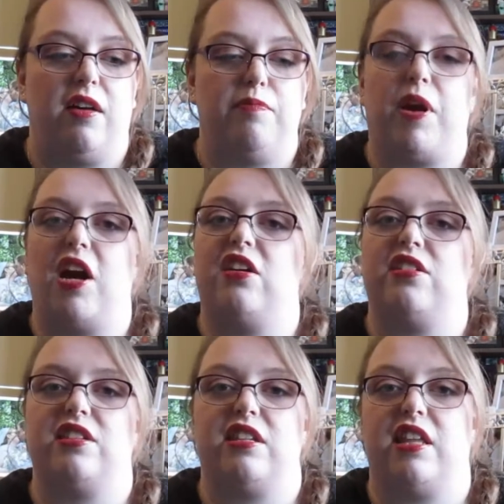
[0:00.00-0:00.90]

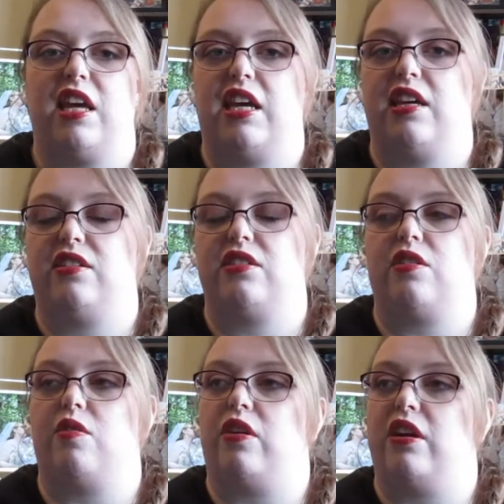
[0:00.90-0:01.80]
parks and things,
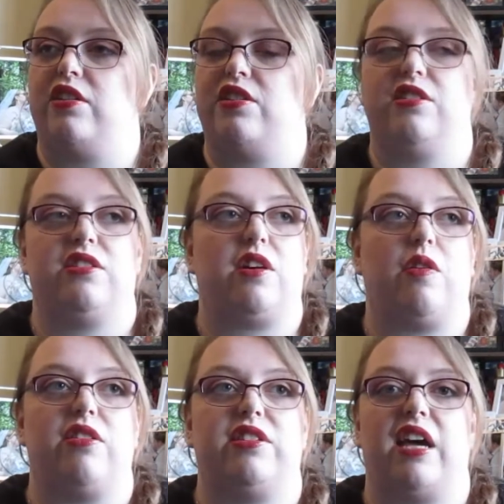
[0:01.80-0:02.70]
or just go
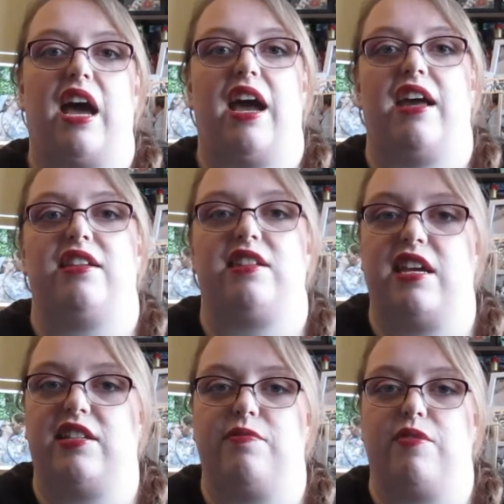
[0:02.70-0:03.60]
outside and
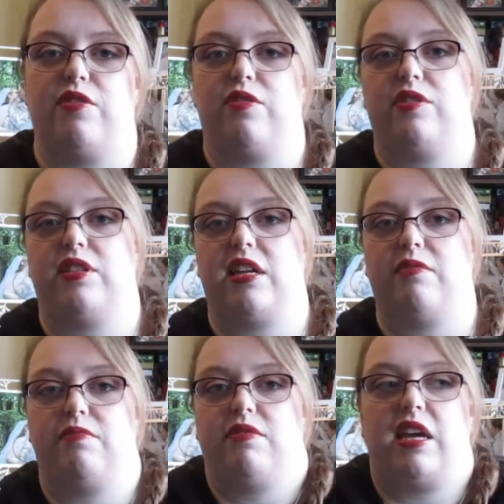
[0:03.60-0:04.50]
take some photos
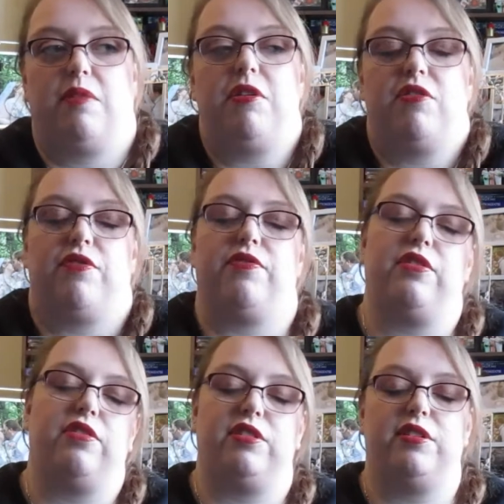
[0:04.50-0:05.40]
and take beautiful
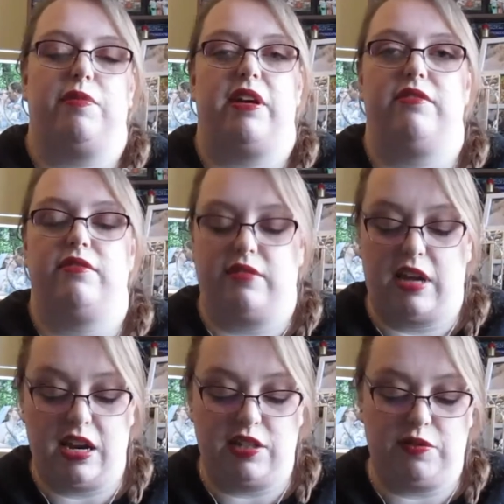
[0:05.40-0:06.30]
photos. But
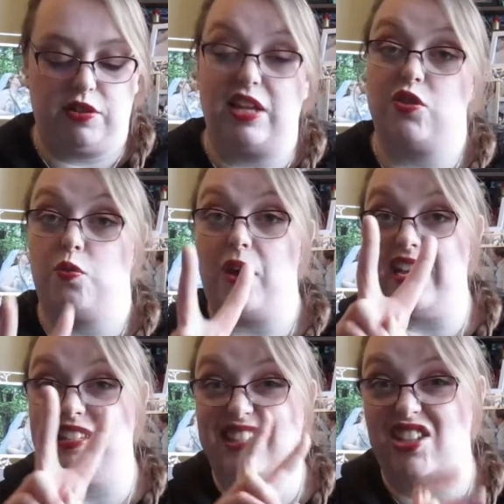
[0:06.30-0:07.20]
I just want to do that
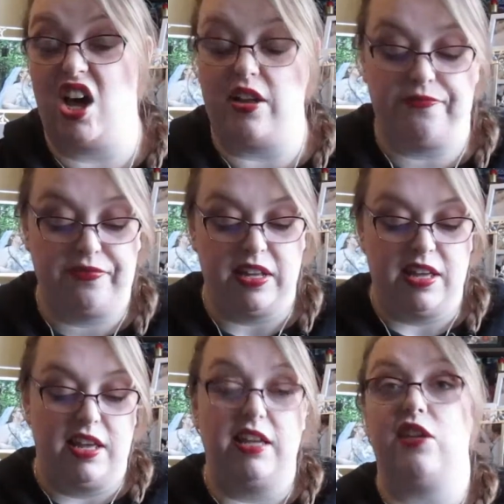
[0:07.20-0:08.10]
twice, that's all.
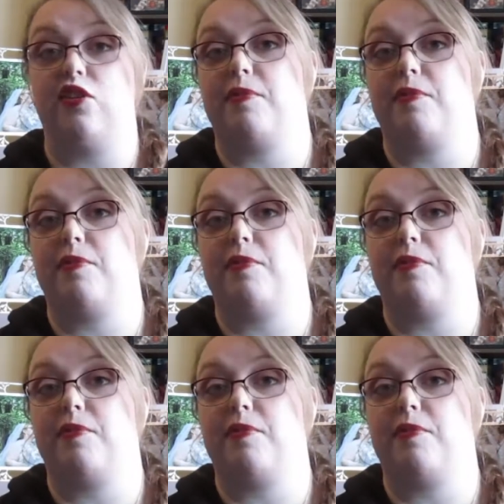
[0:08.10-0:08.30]
Use